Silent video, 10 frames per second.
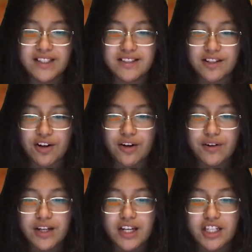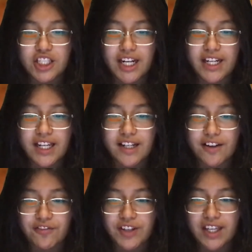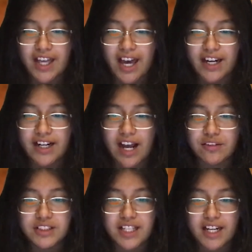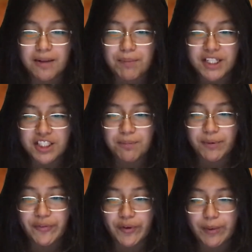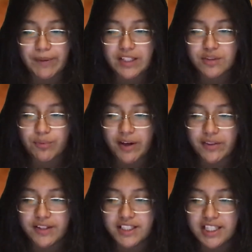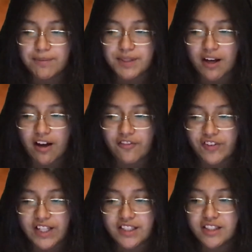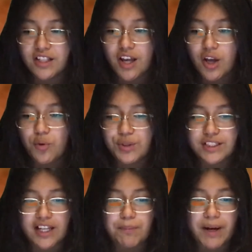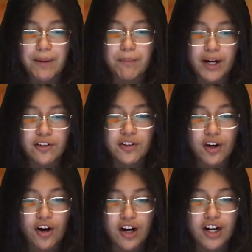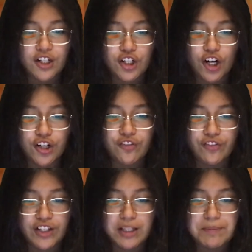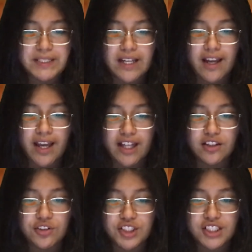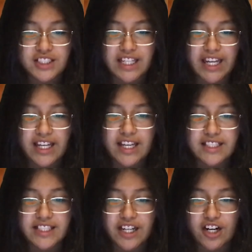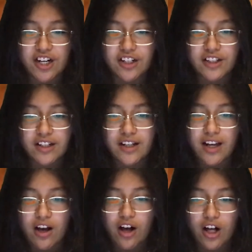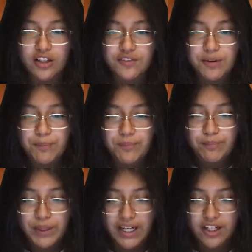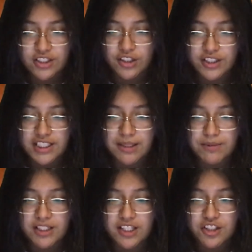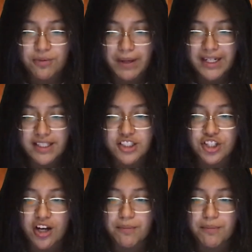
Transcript: to 0. J.D. Duffy had an outstanding pitching performance while the team's offense was led by Michael Carr, Carter Phillips, and Lucian Sear. All of the players on the team did a tremendous job.